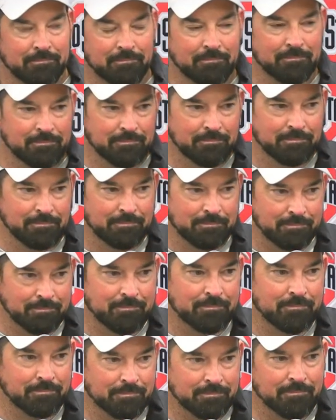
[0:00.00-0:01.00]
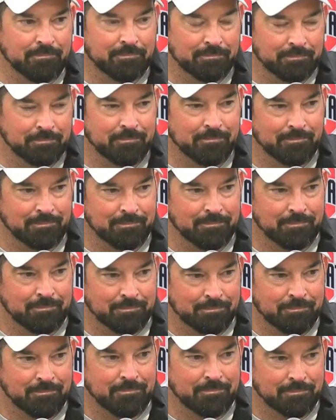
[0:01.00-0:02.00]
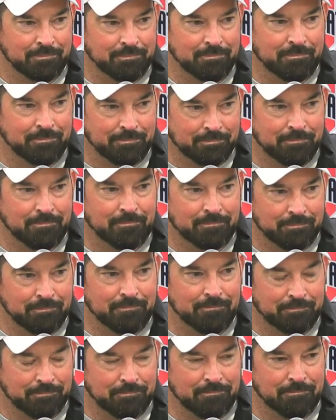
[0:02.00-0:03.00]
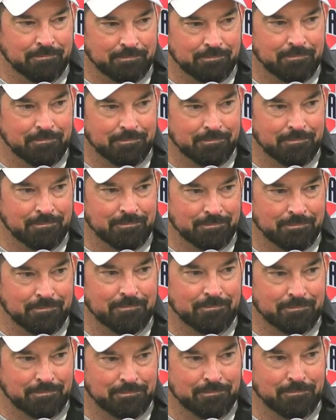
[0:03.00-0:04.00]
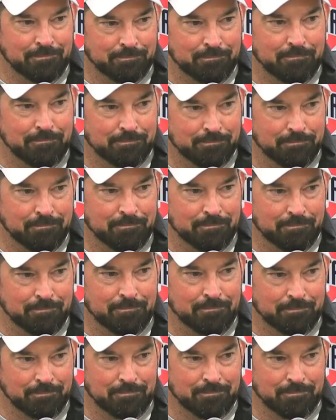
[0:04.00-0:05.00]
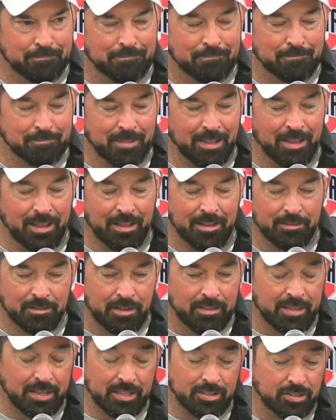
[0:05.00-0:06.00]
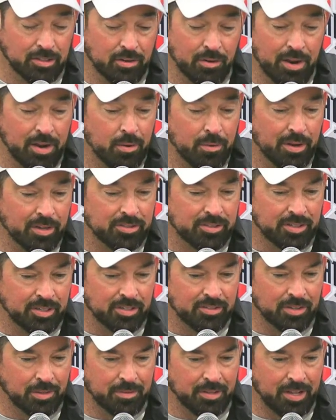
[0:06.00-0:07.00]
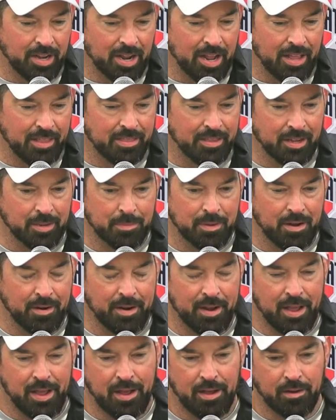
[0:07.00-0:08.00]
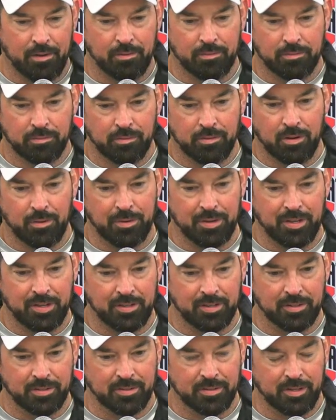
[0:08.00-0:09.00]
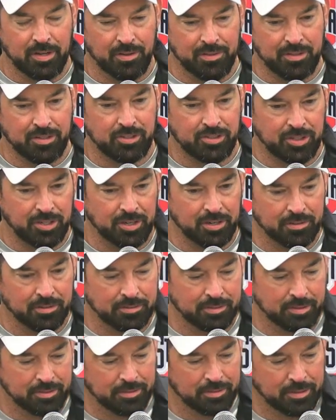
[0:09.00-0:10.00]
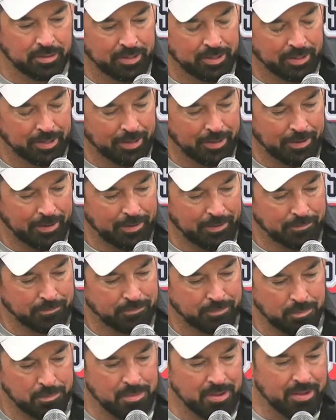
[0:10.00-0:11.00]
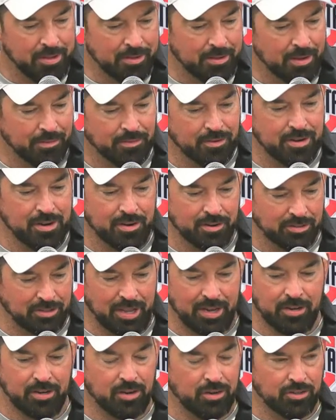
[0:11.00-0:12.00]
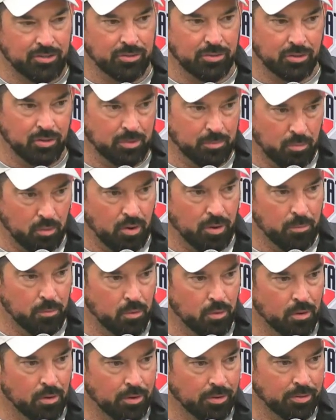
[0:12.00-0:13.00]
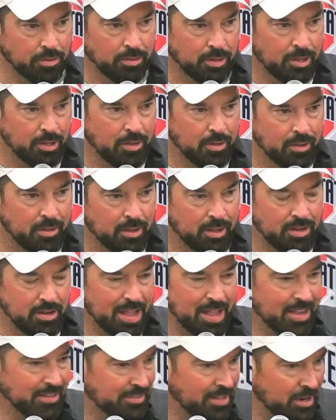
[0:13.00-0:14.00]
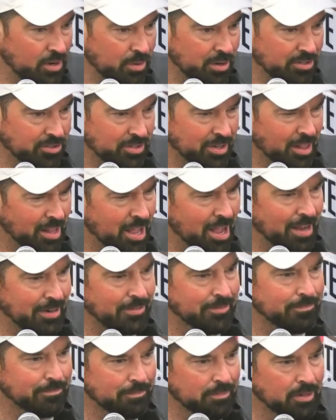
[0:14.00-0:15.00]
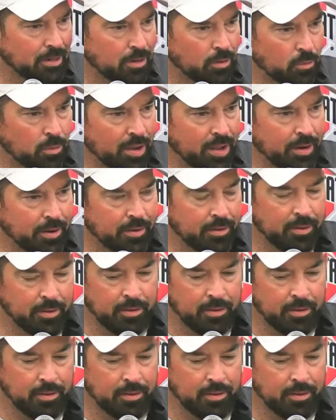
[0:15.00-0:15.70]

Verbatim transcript: itself on its own just through natural attrition, or is that something you have to be conscious of as you're making decisions? Yeah, I think it's a great question. It's something that I think about now going into, you know, this year. For me, every year as a head coach, you learn more and more, and you ask that question a lot. You know, when,